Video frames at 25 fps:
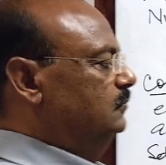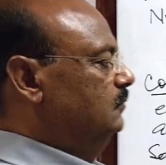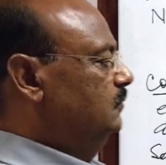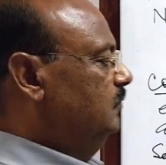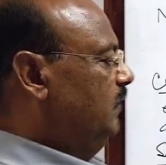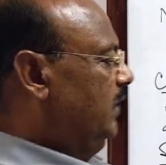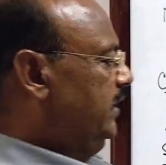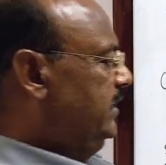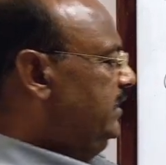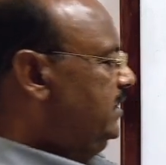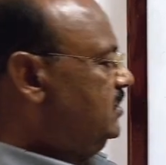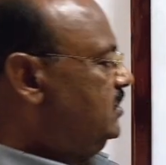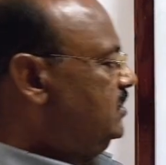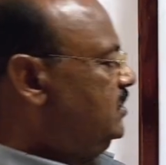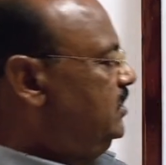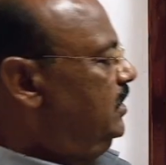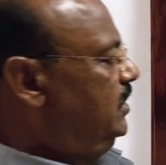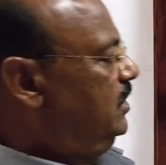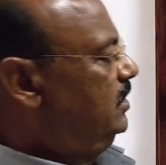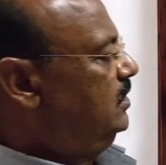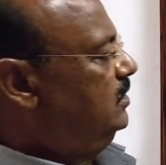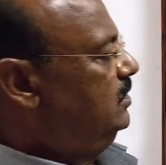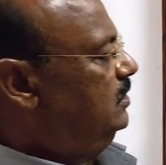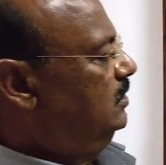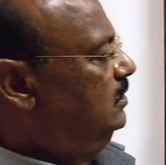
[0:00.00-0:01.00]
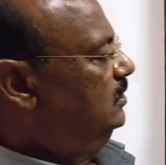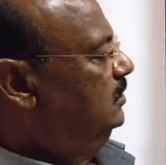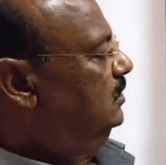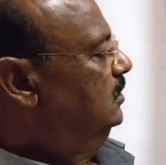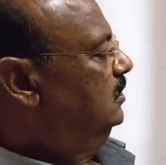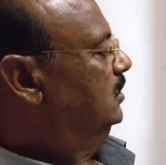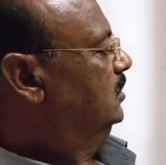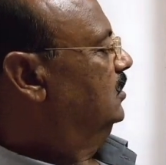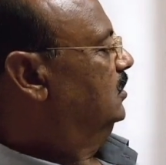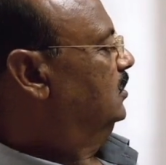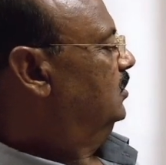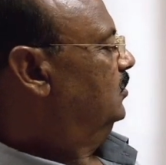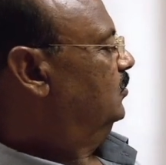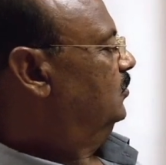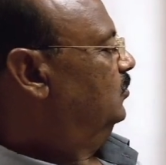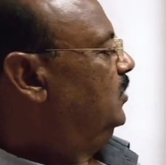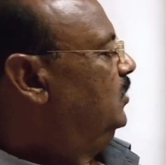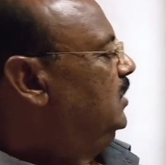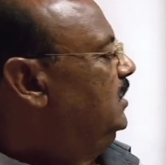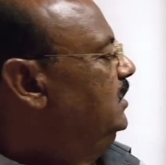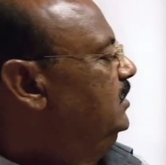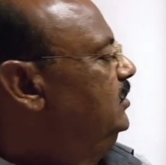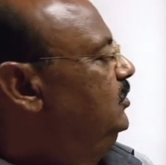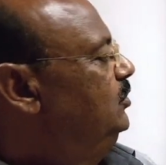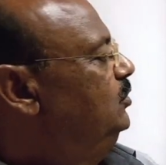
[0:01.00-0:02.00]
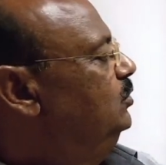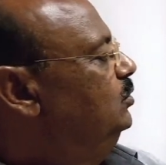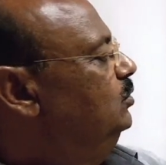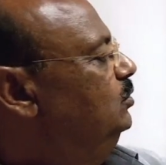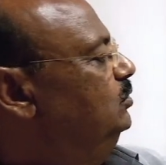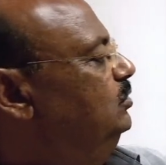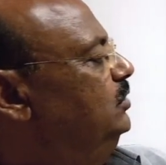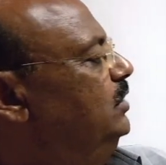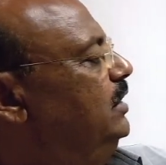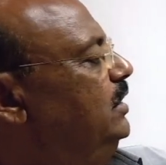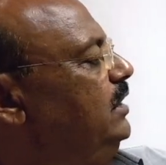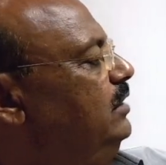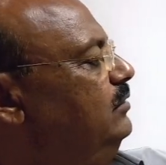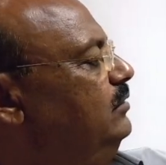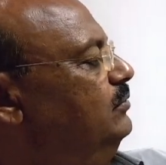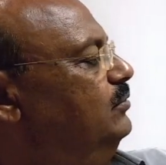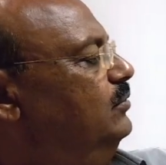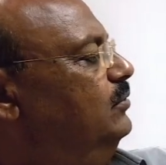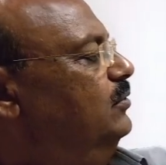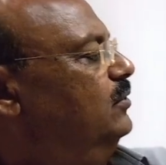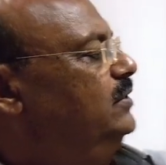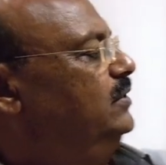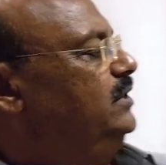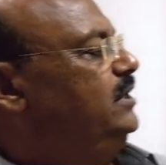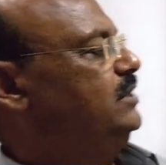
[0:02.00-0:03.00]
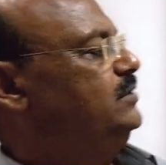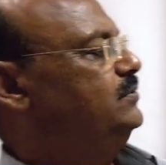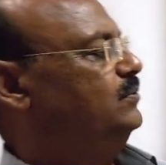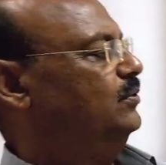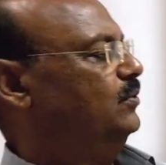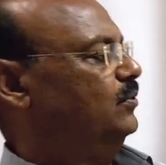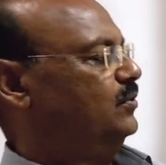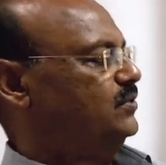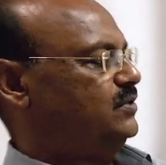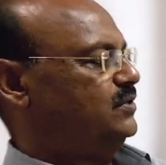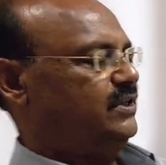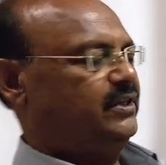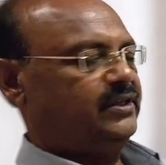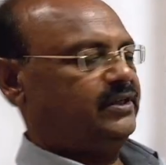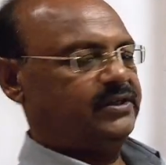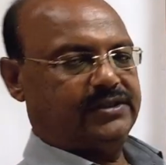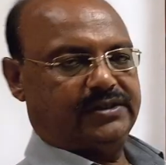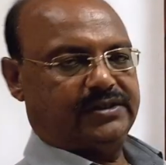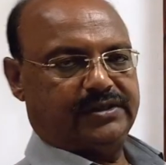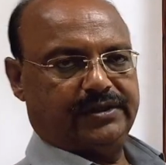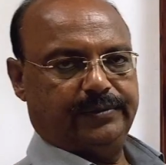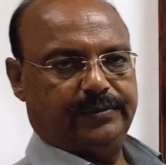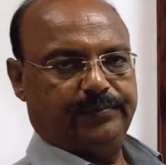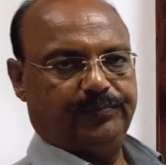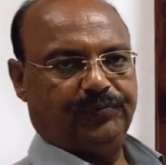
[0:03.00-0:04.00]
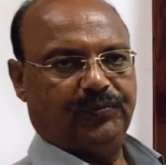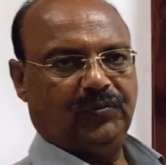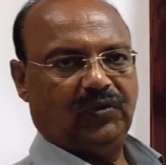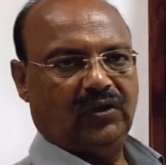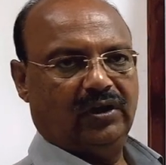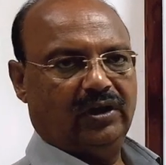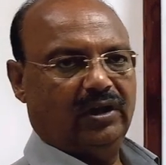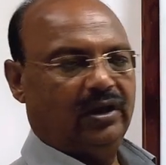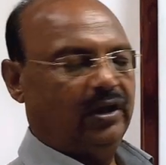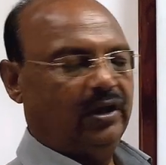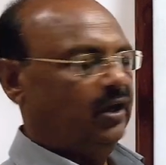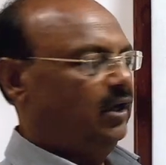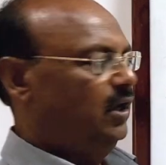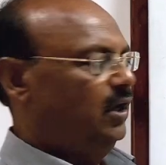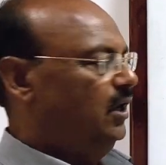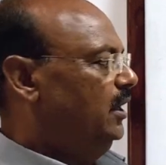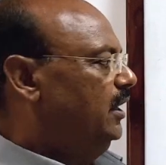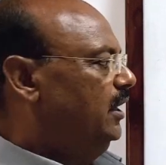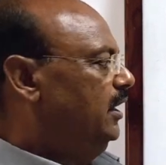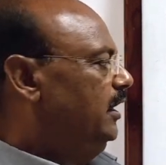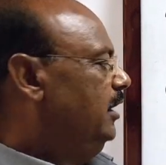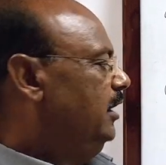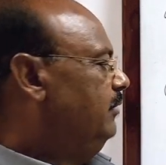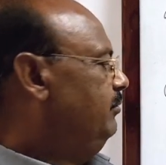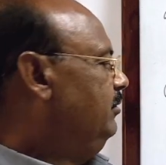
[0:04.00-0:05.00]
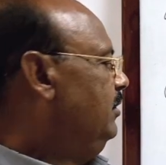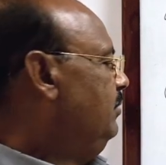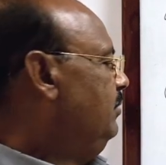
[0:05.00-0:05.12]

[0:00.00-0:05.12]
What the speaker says: let us take 1, 2, 3, 4, these four sets. If we